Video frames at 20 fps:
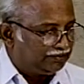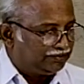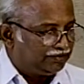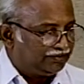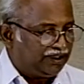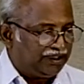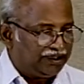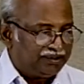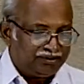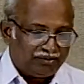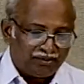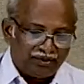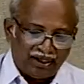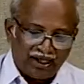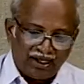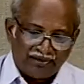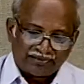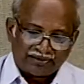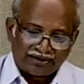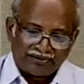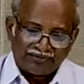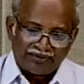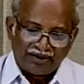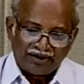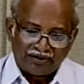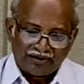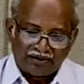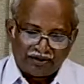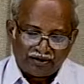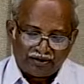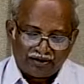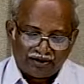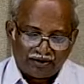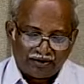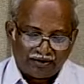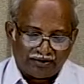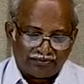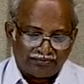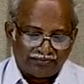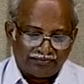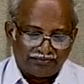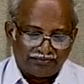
Then we have something called a